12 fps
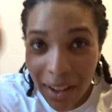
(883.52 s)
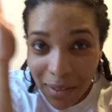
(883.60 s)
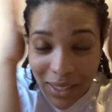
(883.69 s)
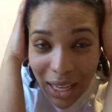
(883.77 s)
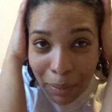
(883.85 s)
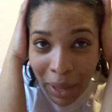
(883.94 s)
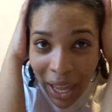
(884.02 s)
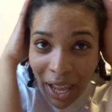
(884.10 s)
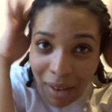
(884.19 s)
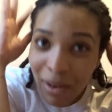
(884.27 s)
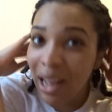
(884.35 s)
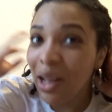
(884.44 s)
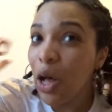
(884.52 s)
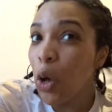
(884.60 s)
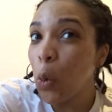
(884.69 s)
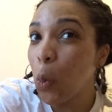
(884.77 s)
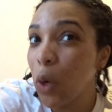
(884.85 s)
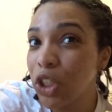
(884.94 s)
I've taken my hair out,
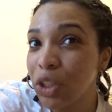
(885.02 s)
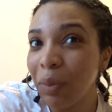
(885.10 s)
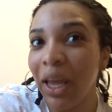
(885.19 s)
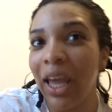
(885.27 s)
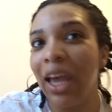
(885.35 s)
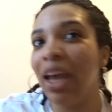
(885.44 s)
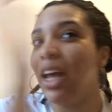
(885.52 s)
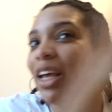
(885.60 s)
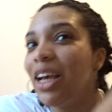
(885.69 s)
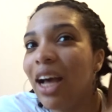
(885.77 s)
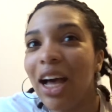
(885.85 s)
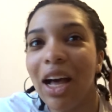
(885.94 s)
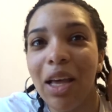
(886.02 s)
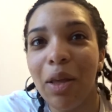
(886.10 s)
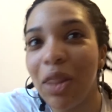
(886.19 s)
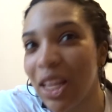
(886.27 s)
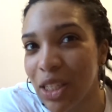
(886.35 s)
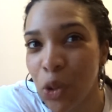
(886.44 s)
washed my hair.
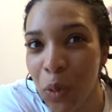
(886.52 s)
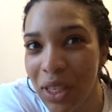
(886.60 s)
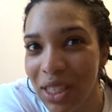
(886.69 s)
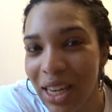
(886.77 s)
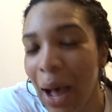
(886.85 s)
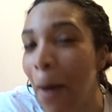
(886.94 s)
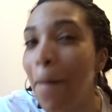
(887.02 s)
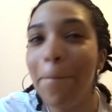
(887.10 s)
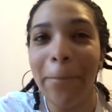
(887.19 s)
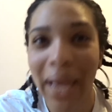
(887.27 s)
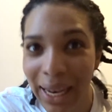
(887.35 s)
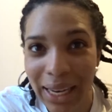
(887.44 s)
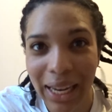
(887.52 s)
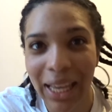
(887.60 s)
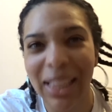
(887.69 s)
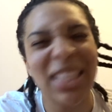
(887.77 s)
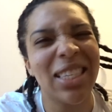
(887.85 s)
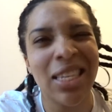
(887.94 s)
There's a twist out
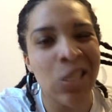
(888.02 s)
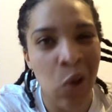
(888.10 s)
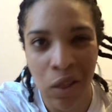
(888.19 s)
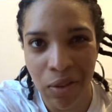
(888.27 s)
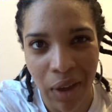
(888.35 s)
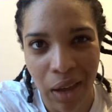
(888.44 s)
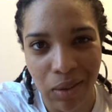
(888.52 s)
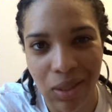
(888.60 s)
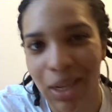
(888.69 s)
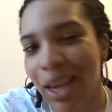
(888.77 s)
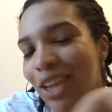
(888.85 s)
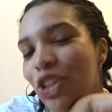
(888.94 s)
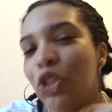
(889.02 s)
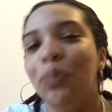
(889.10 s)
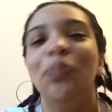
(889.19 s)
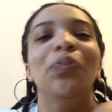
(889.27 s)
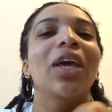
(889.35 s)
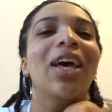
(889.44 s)
pending. This is not the final stage.
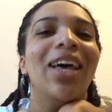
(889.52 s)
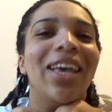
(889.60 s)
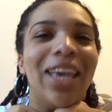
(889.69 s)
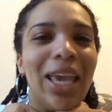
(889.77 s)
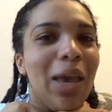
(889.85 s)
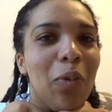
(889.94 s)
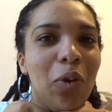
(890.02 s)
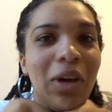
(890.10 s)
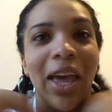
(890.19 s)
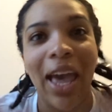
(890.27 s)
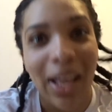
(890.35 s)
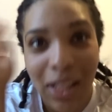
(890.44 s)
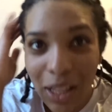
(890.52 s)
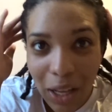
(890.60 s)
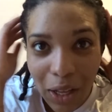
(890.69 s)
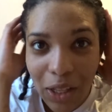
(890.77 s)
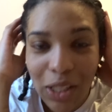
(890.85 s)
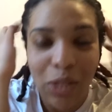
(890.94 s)
It will get
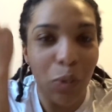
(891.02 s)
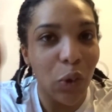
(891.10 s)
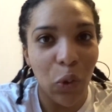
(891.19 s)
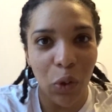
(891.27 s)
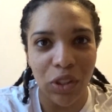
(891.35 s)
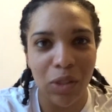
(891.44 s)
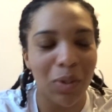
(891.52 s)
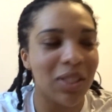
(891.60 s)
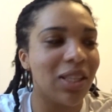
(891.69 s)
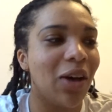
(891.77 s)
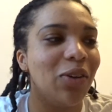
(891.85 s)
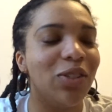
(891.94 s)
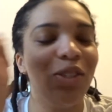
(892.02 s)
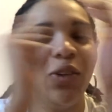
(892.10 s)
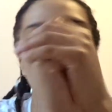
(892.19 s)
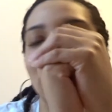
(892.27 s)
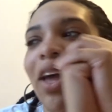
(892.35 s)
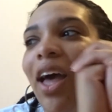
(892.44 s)
to a gorgeous twist out
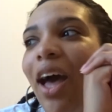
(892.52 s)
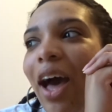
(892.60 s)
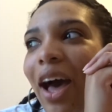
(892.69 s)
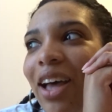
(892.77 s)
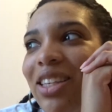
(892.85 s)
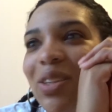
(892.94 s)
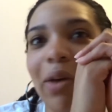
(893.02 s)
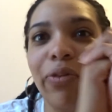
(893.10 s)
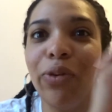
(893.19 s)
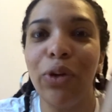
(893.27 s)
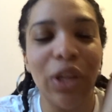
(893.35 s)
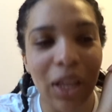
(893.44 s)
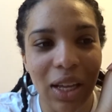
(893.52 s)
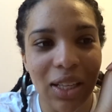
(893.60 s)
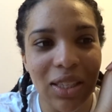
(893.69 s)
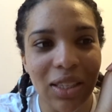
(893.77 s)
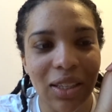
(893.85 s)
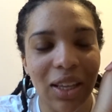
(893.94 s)
soon. So I feel
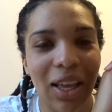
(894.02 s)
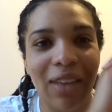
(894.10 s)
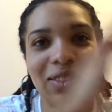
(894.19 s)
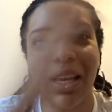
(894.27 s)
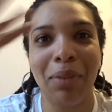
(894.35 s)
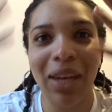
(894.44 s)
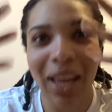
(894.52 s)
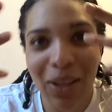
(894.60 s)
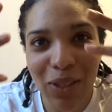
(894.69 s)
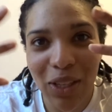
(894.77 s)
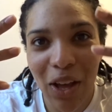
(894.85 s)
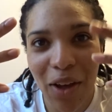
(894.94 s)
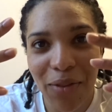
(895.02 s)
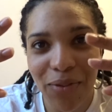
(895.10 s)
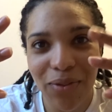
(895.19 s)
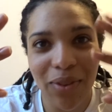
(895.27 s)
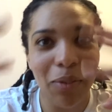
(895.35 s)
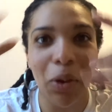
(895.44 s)
good. I've taken my nails
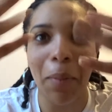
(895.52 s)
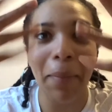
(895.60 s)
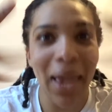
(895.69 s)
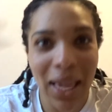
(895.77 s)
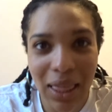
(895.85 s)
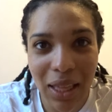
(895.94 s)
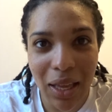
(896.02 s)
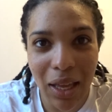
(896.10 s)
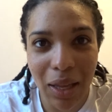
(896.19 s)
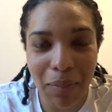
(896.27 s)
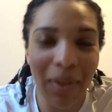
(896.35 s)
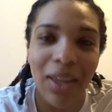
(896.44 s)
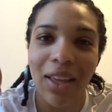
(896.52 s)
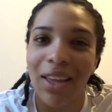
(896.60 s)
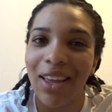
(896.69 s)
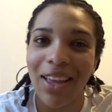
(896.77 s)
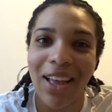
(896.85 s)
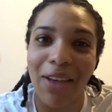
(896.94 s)
off. I'm gonna paint them.
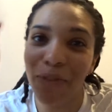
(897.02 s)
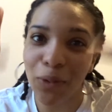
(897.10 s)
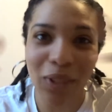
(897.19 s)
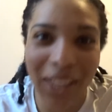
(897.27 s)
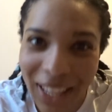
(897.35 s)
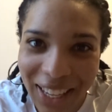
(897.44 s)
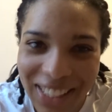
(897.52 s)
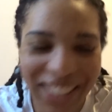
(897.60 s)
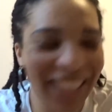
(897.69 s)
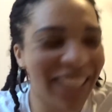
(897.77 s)
I feel good.